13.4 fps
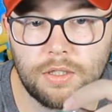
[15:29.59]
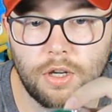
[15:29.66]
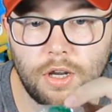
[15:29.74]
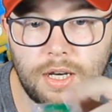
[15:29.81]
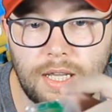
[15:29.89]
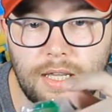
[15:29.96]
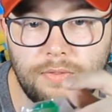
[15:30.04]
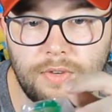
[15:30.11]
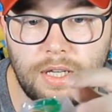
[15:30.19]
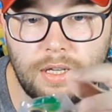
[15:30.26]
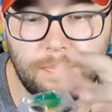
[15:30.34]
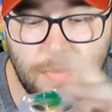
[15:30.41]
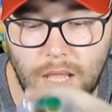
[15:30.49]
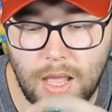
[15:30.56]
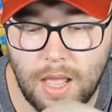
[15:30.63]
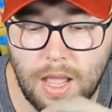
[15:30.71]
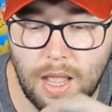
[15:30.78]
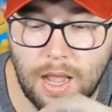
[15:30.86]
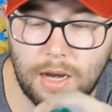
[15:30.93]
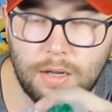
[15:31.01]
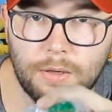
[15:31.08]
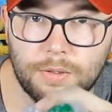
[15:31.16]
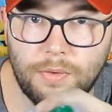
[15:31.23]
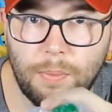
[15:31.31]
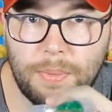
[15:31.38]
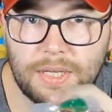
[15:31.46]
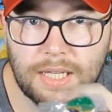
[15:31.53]
so you got an Eevee, and it comes
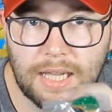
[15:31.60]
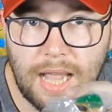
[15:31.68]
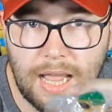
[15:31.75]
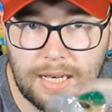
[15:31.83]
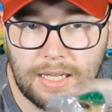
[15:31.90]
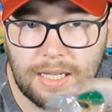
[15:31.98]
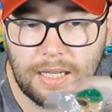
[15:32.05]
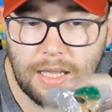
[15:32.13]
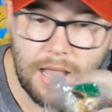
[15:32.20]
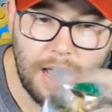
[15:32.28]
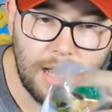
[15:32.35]
with a piece of candy.